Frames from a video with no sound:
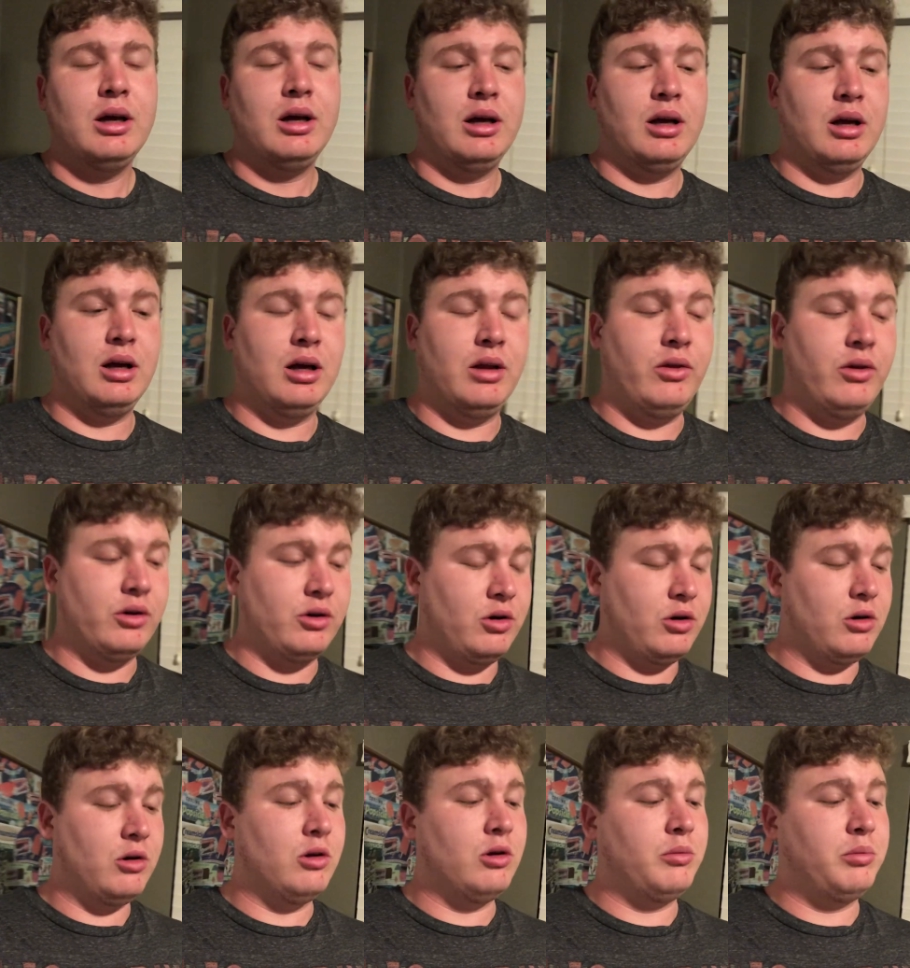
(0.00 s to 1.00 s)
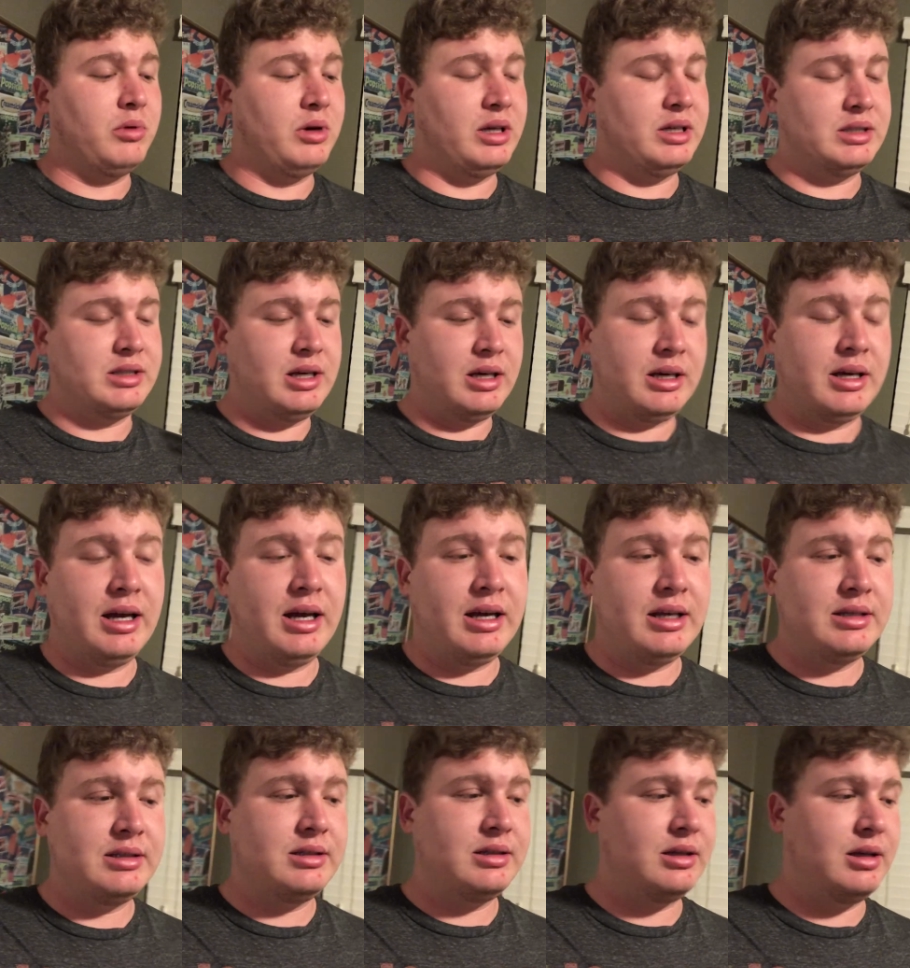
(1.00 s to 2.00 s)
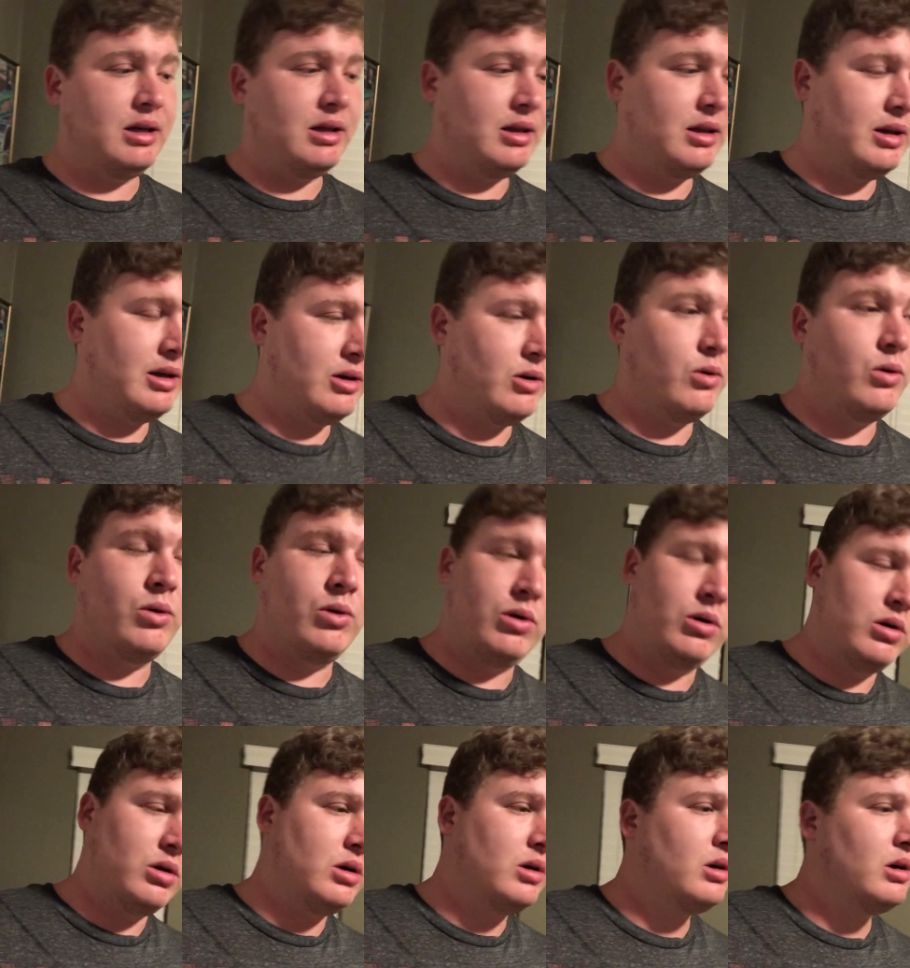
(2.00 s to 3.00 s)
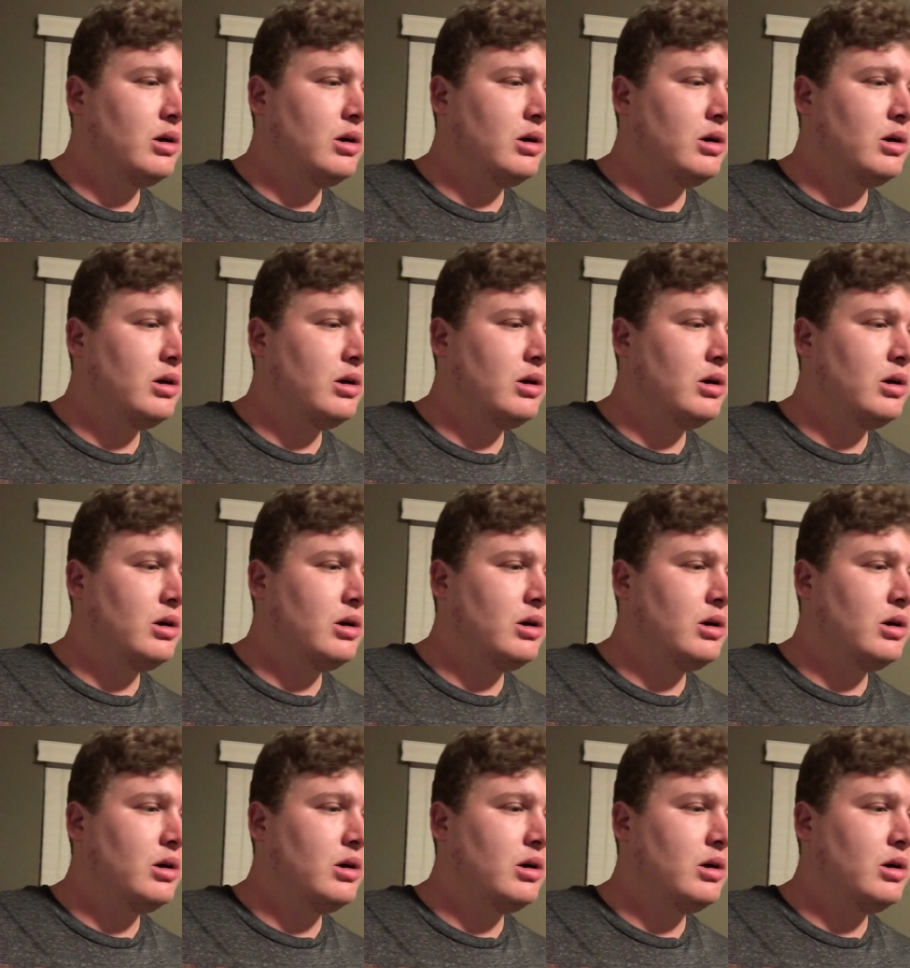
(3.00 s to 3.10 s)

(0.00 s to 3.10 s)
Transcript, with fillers: Um, the girl who plays Kick Ass in there, or